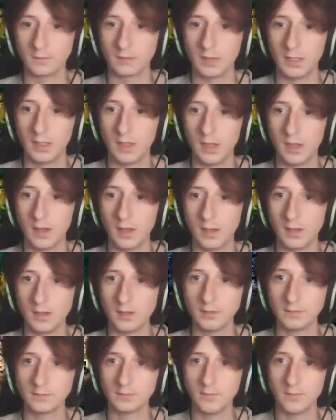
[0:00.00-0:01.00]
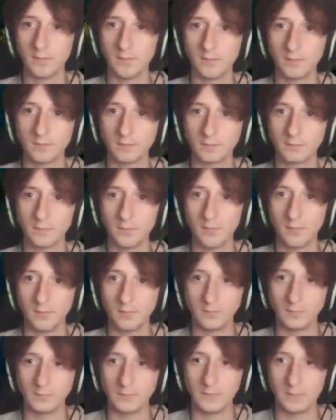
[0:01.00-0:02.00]
Okay.
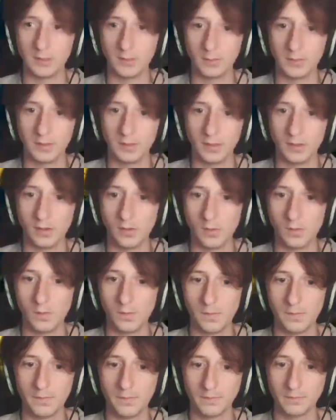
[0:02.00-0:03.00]
There we go.